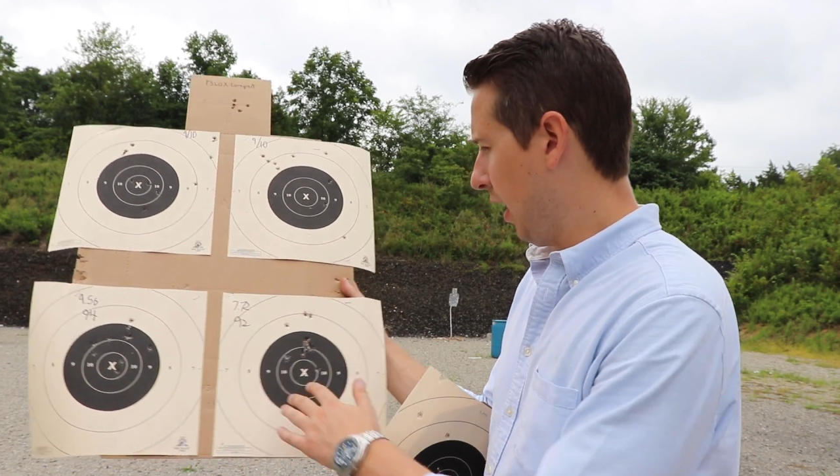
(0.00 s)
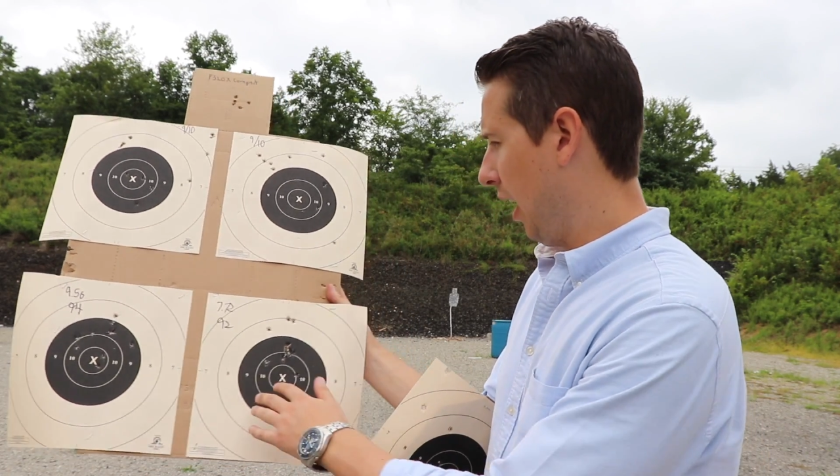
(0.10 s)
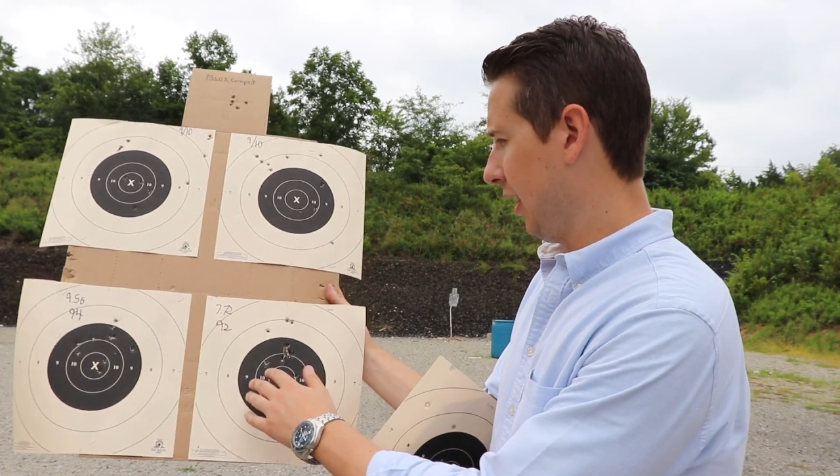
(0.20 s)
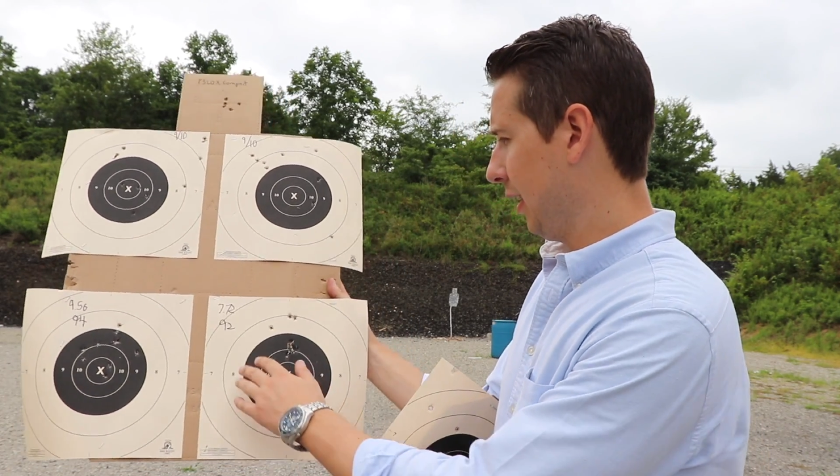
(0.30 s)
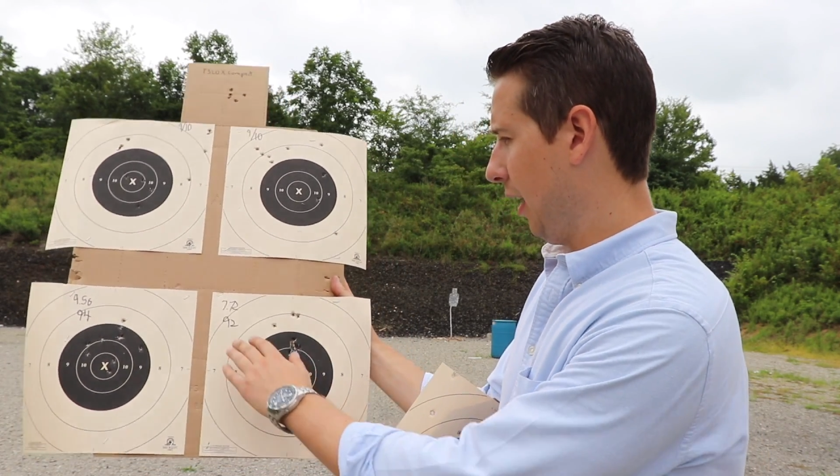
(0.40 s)

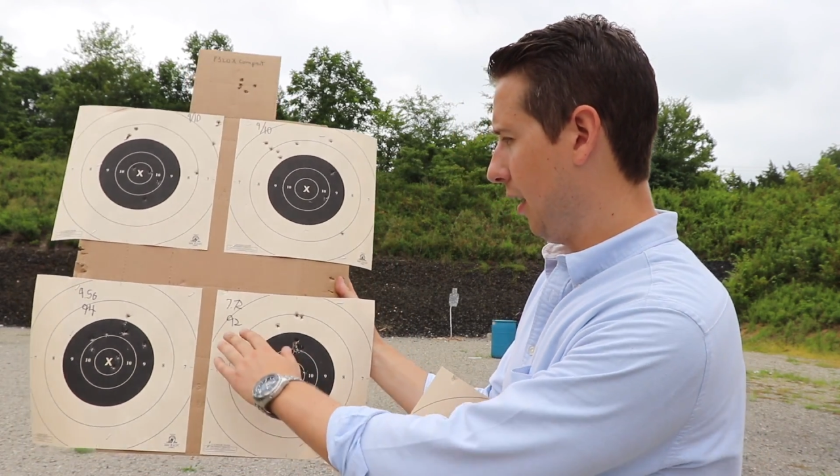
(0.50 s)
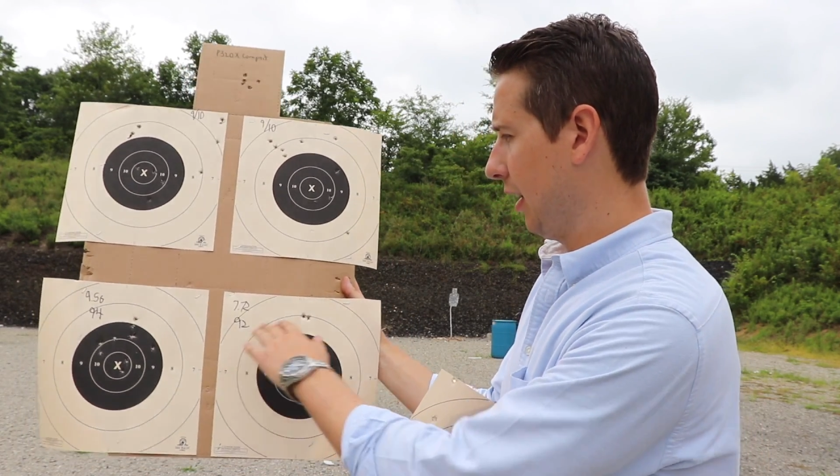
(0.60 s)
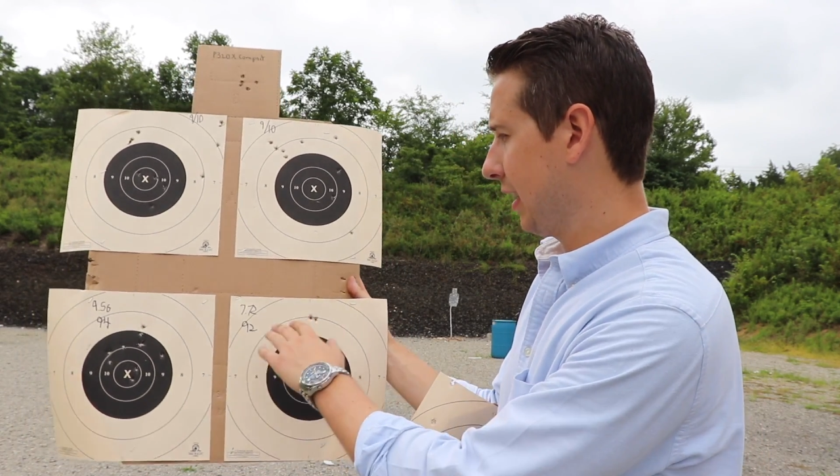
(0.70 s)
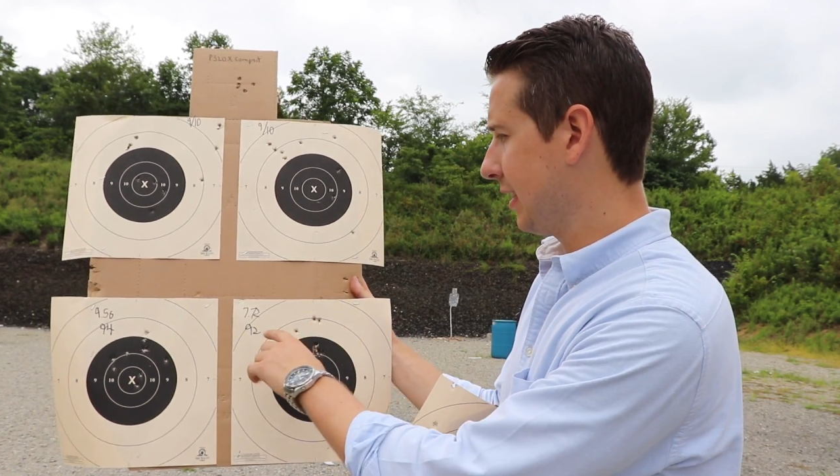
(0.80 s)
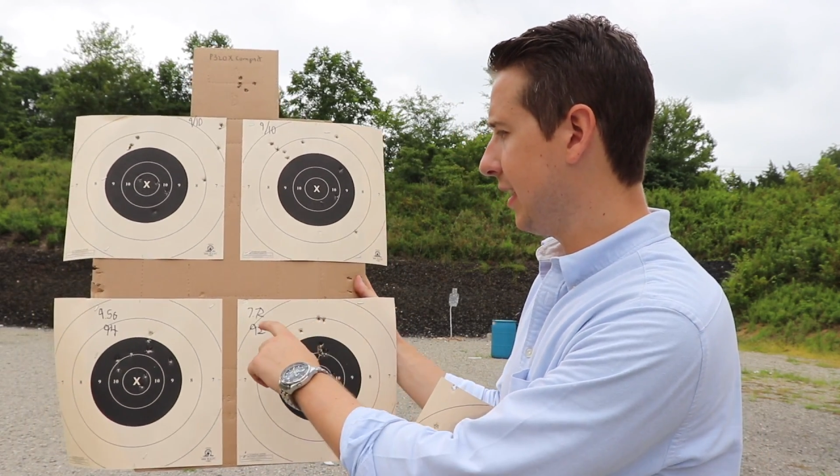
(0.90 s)
I'll
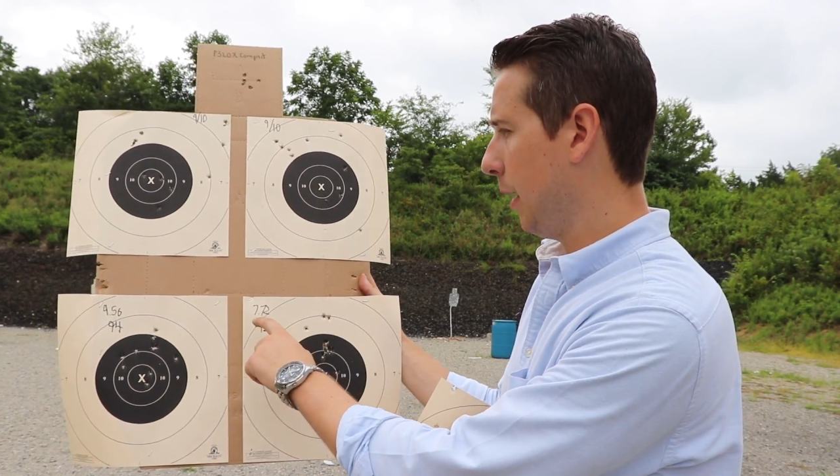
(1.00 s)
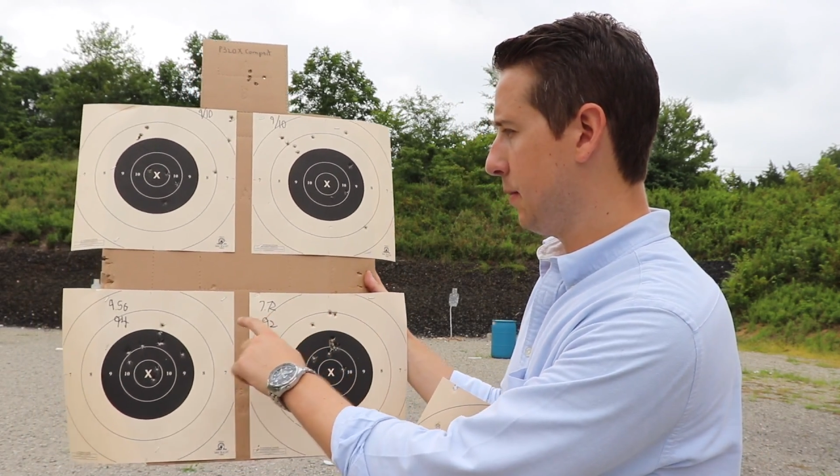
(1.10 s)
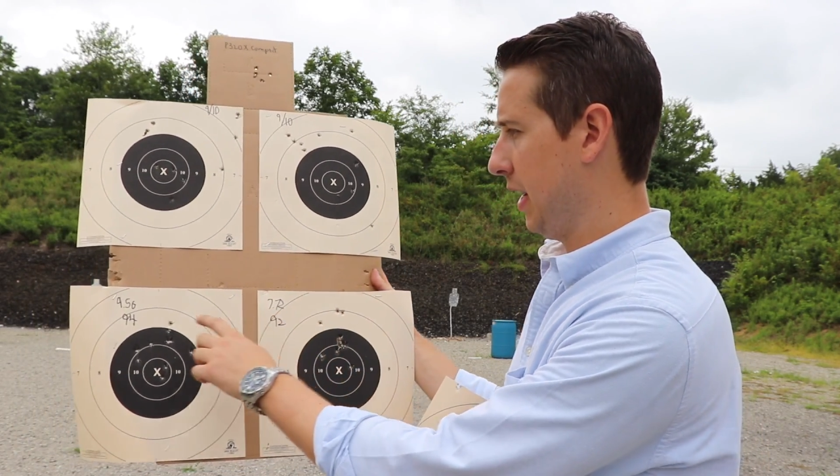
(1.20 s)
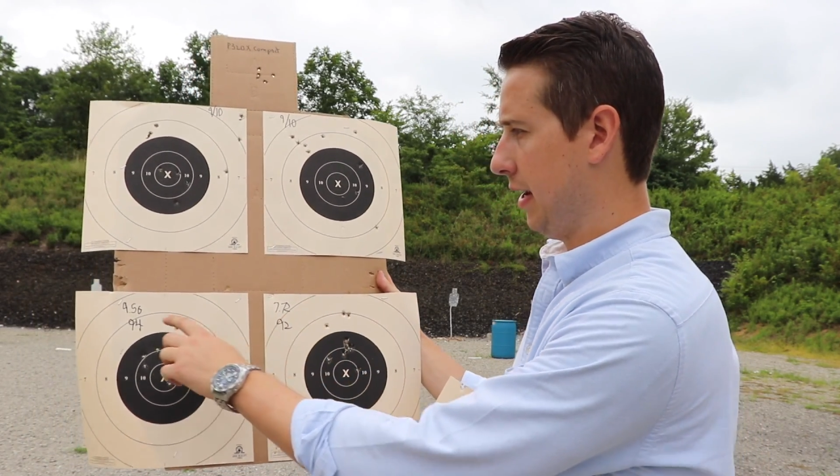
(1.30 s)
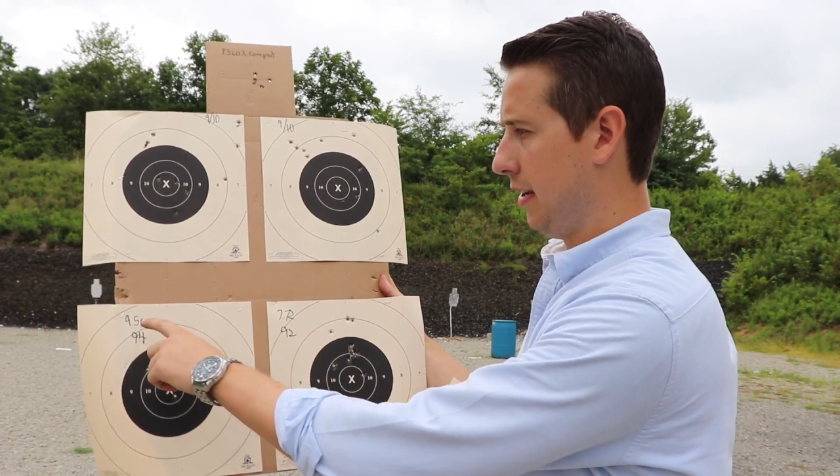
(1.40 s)

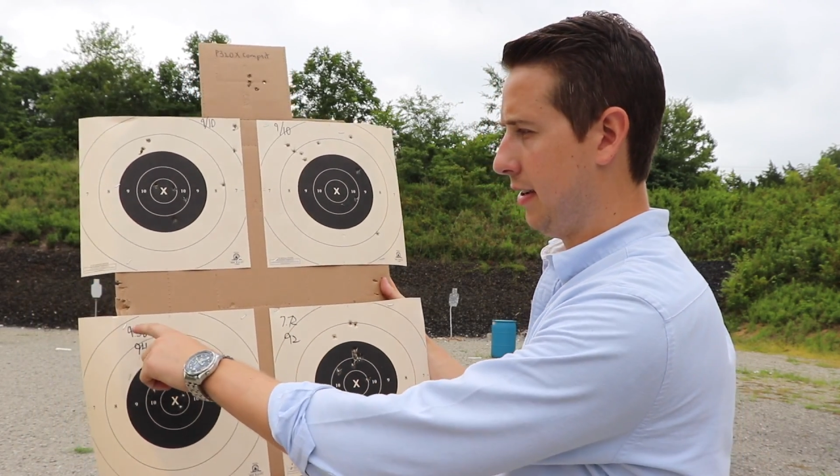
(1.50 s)
accept it.